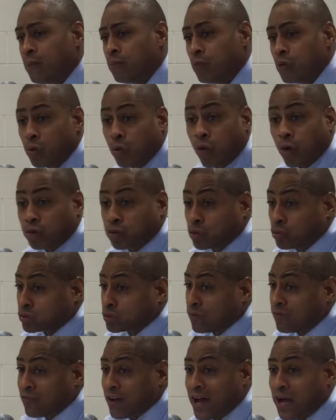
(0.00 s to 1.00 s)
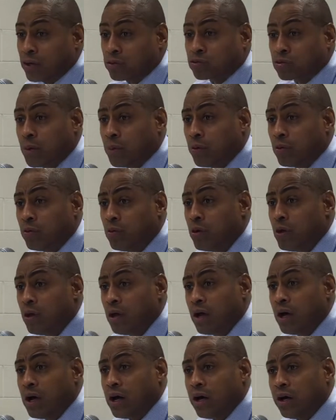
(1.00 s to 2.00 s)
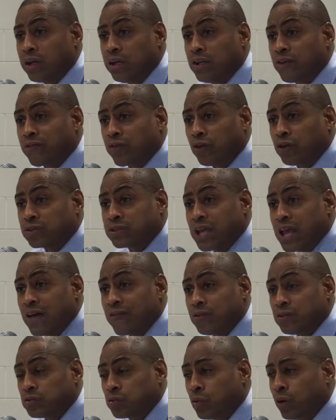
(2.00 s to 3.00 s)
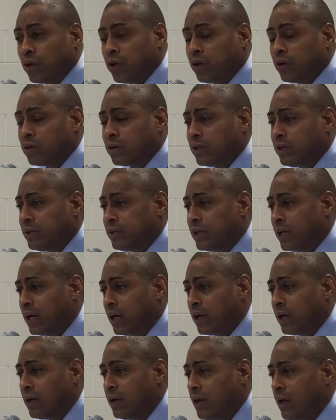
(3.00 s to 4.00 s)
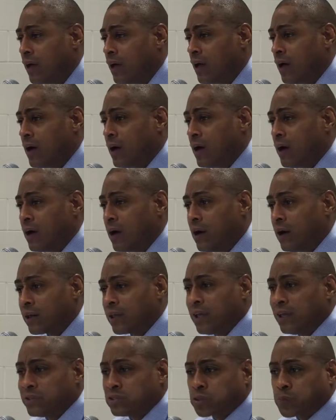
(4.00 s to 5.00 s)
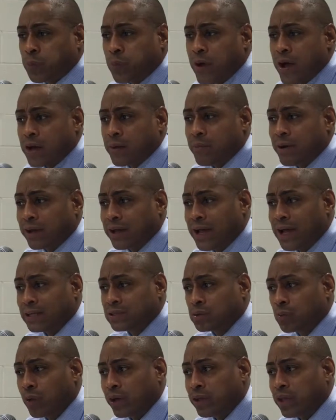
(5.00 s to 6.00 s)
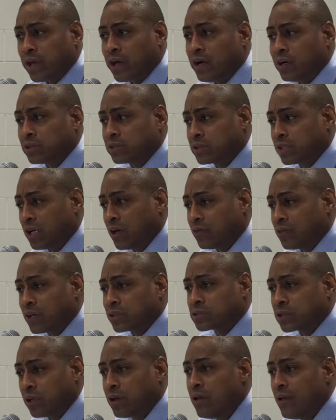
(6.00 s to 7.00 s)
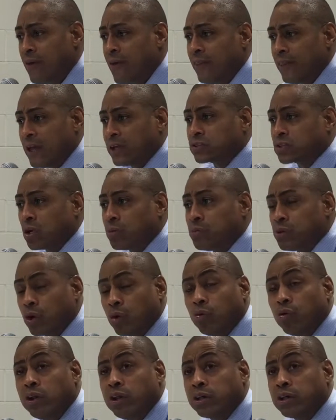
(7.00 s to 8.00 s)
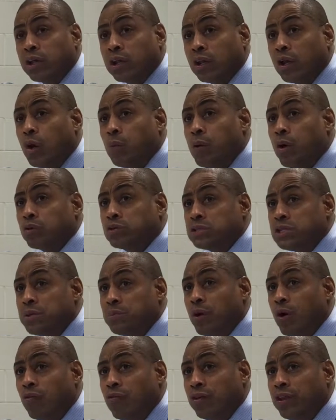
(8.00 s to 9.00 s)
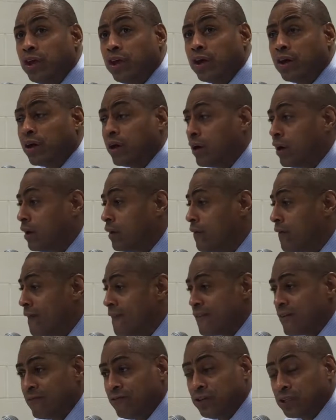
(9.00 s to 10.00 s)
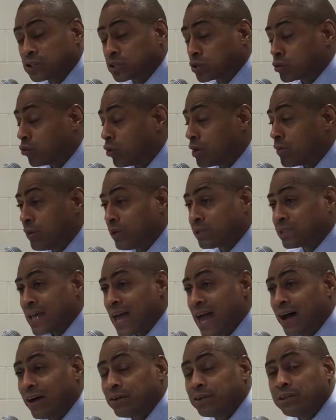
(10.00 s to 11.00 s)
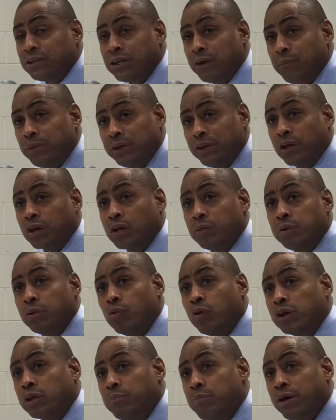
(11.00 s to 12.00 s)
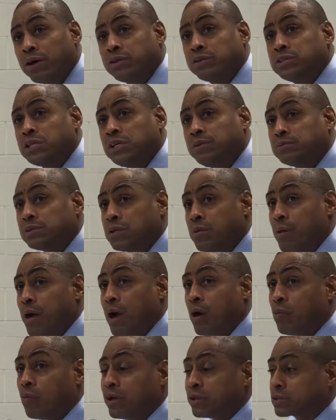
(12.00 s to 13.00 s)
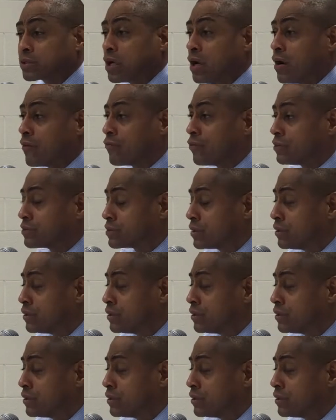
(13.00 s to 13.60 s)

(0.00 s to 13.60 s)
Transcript: We worked through some foul trouble in the first half as well. And again, just proud of my guys, the way they hung tough. That's going to be a really good Lobo team over there. Extremely talented. I mean, they're going to be one of the better teams in the Mountain West Conference.